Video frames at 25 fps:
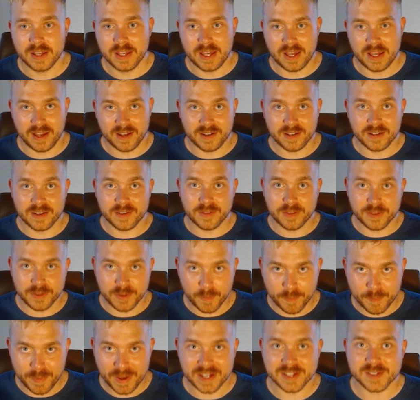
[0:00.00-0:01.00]
And the
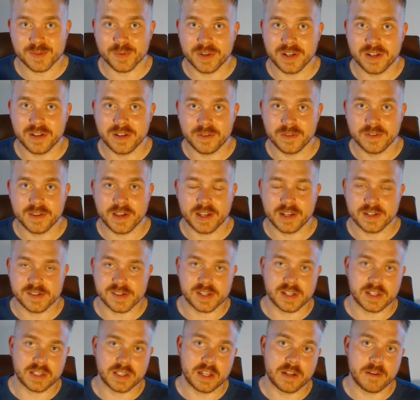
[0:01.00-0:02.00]
best way to do that is
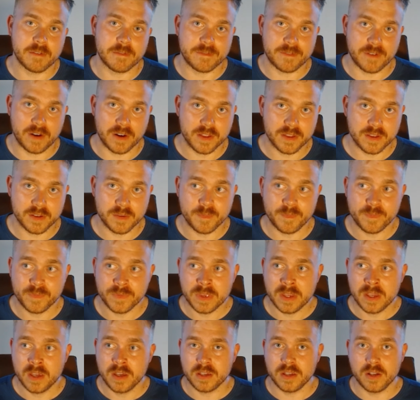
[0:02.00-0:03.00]
to get in front of them,
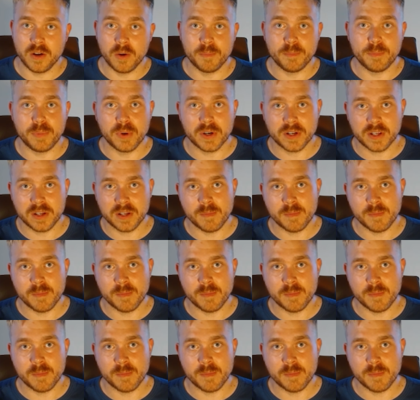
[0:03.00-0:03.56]
book your